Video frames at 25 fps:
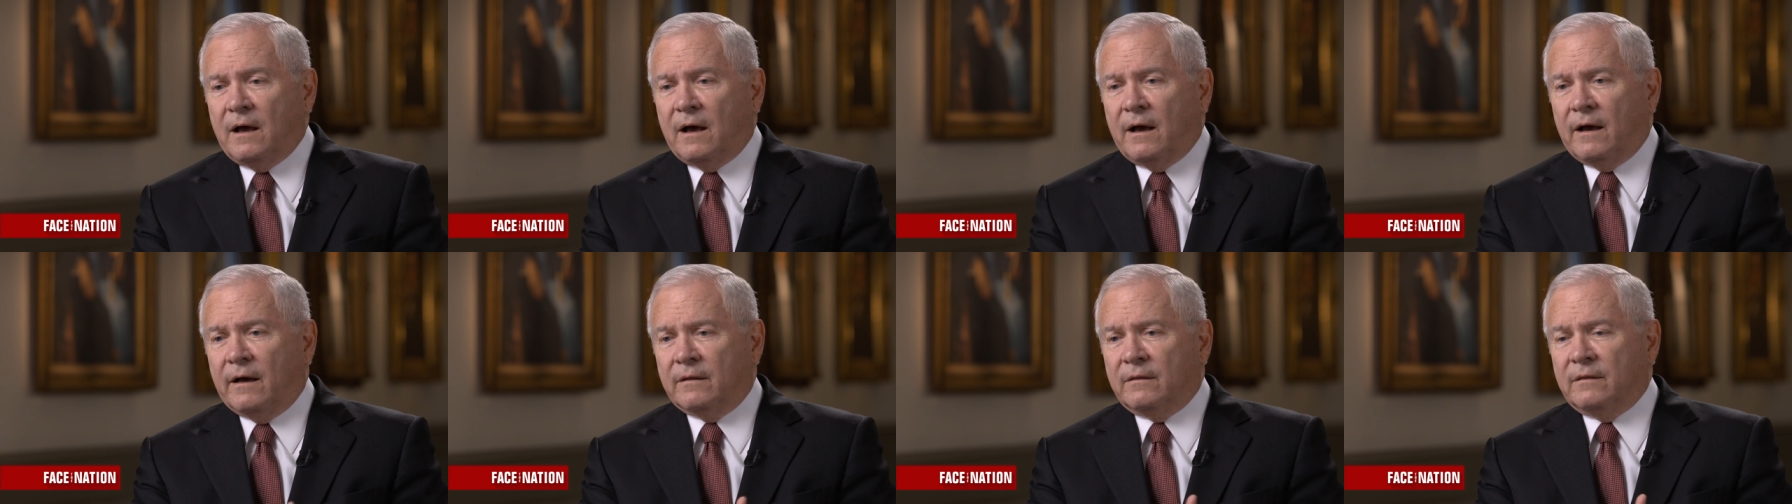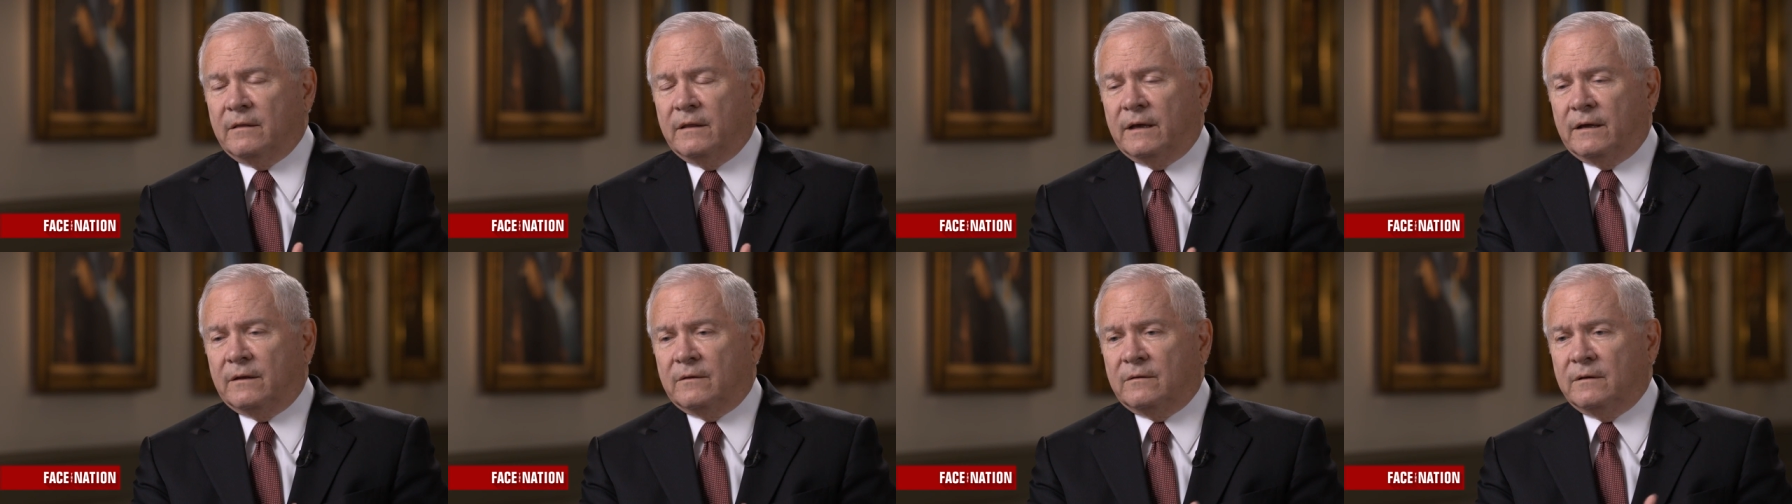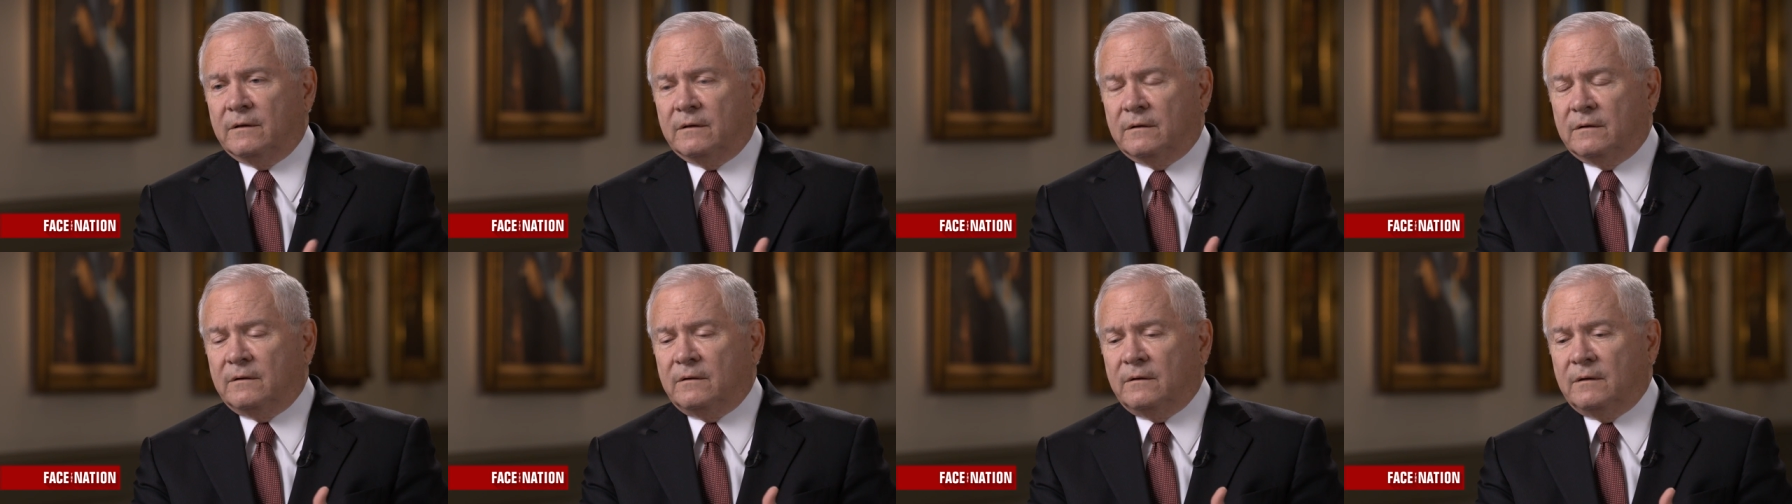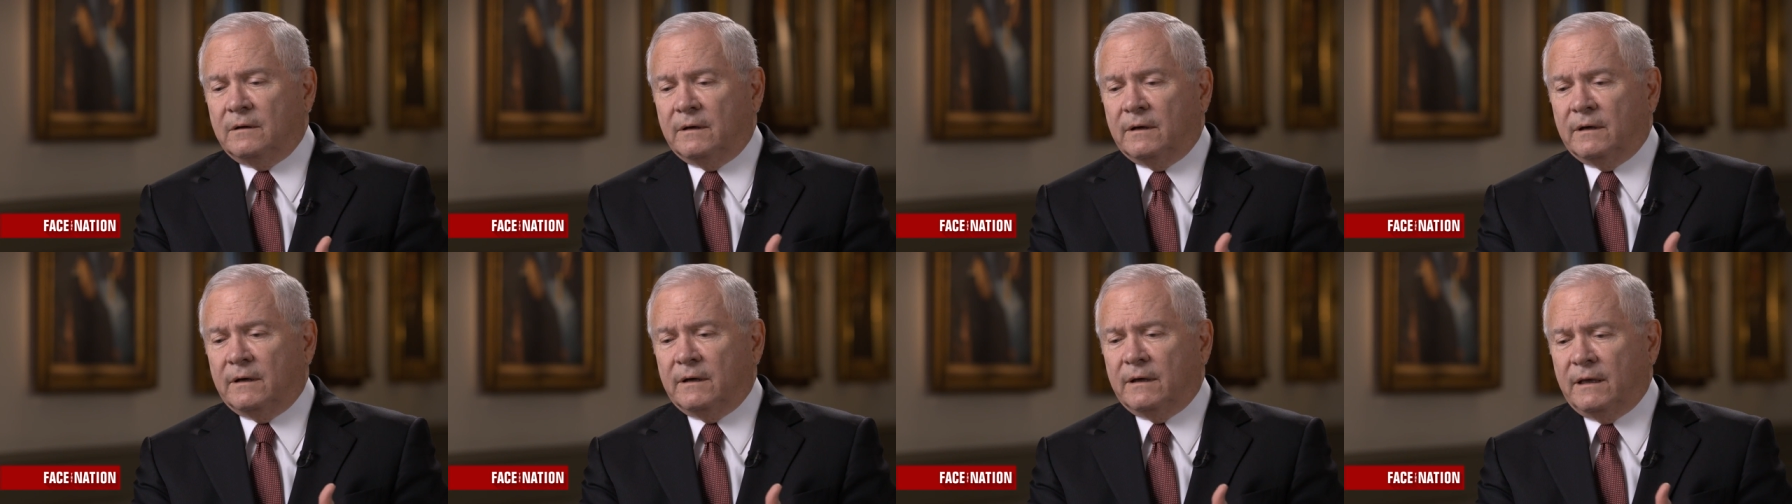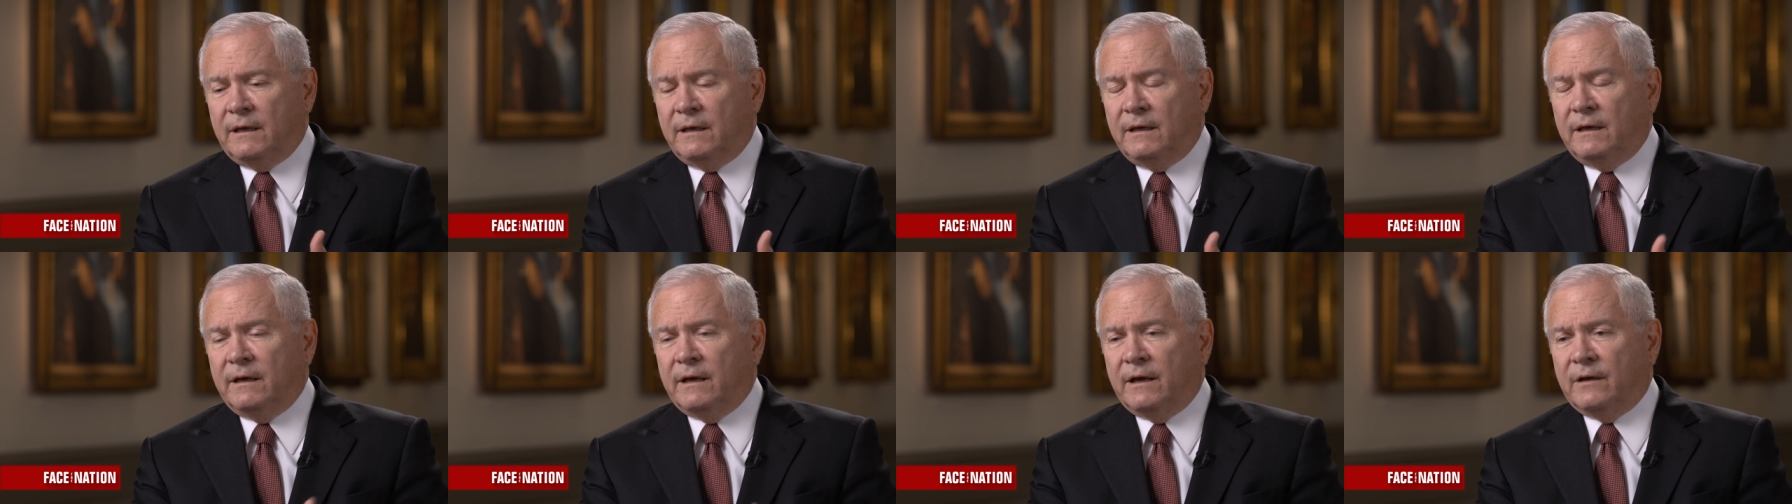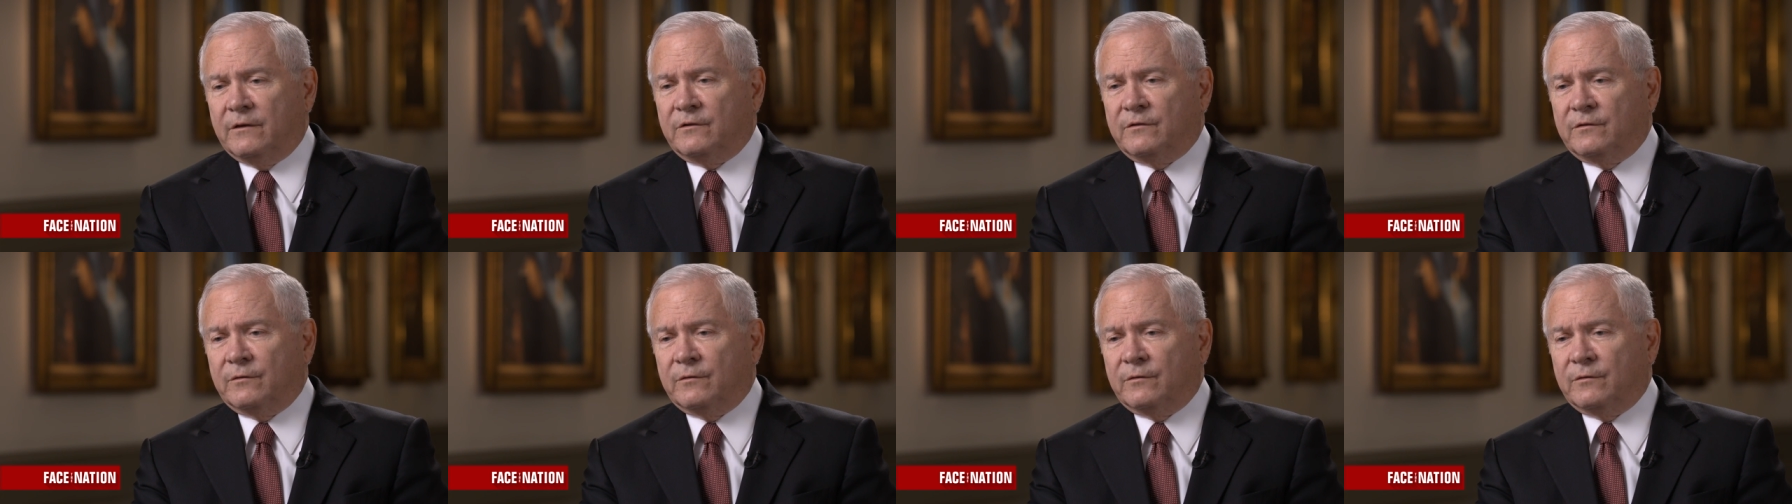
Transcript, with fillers: I think that uh, he has